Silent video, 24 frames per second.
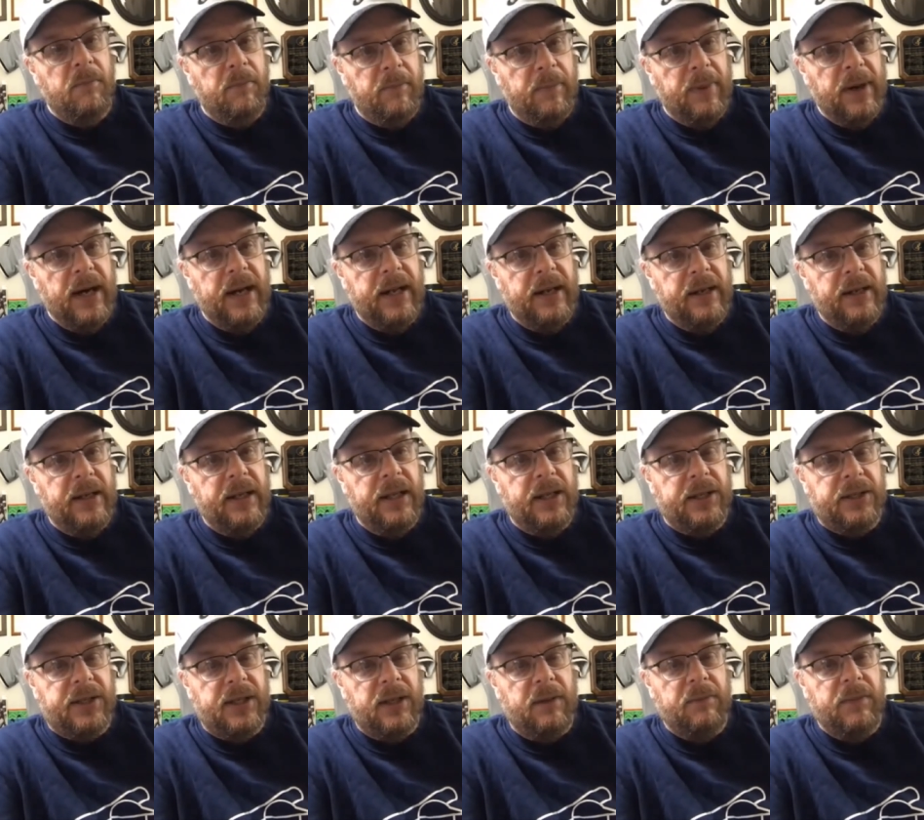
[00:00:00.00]
but
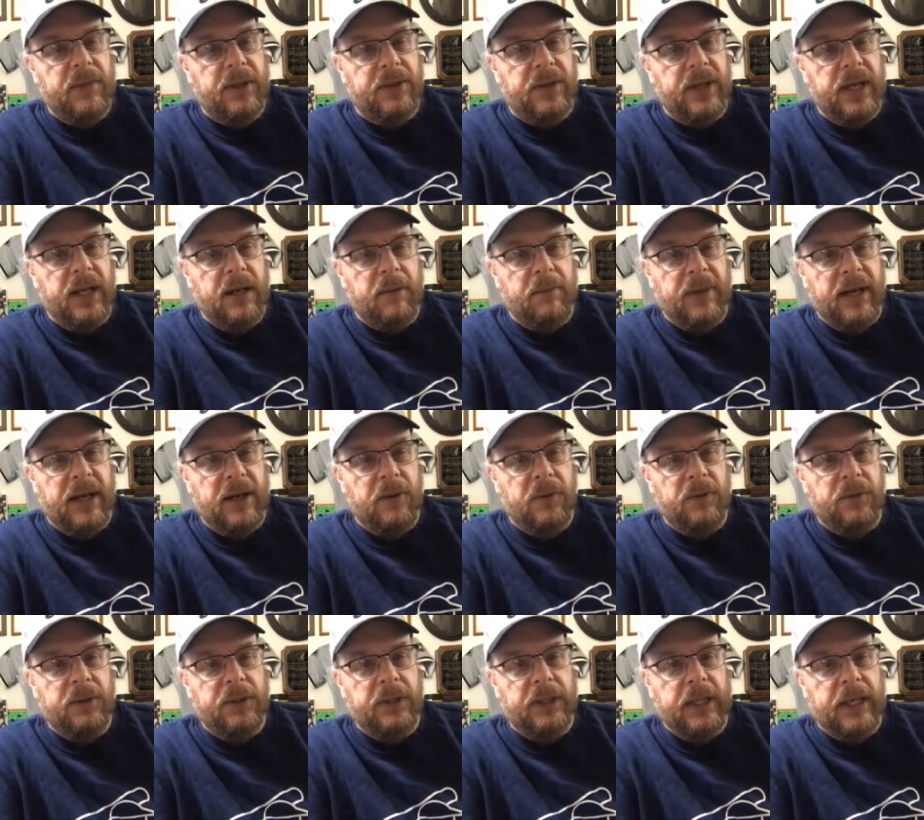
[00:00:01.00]
it's something to think
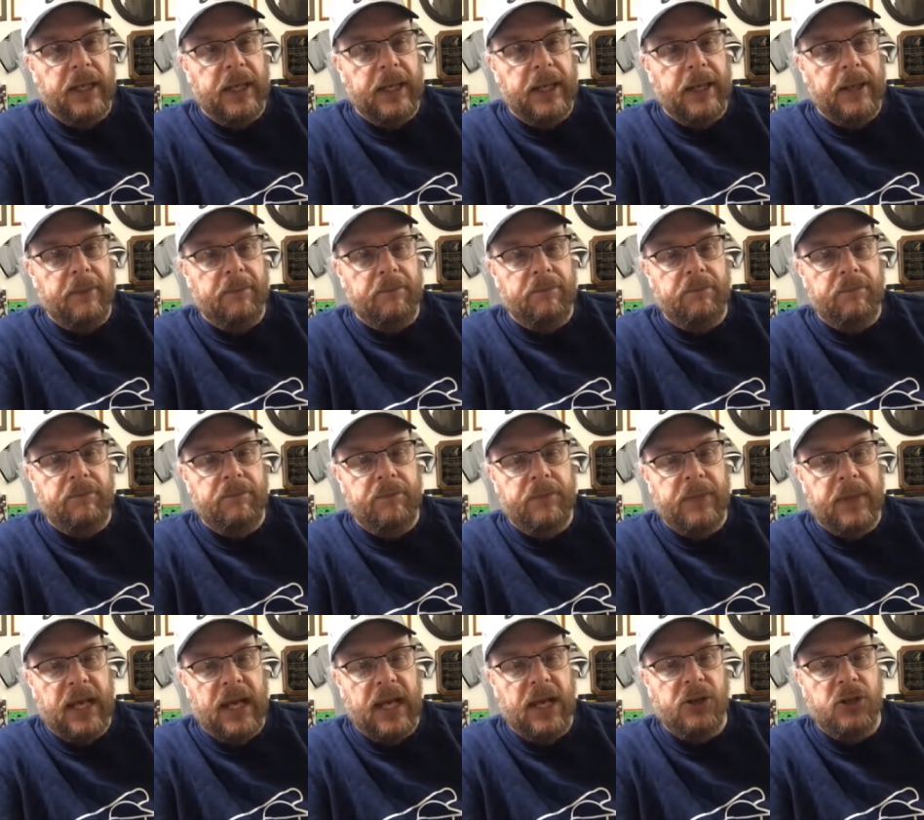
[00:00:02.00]
about um,
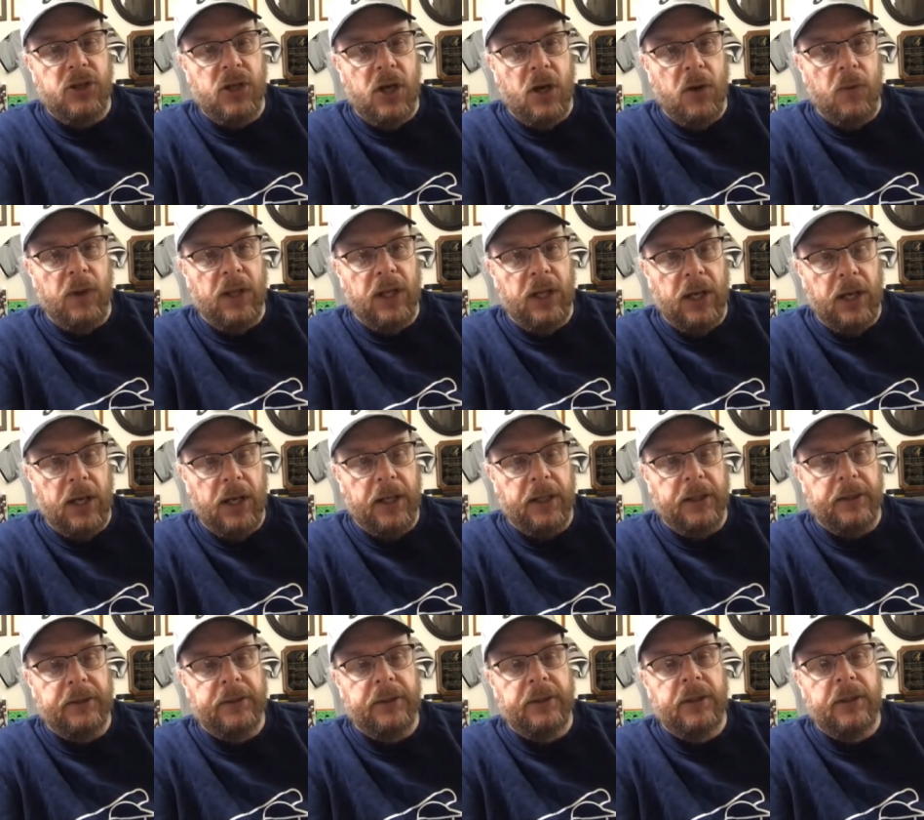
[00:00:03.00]
as you go along.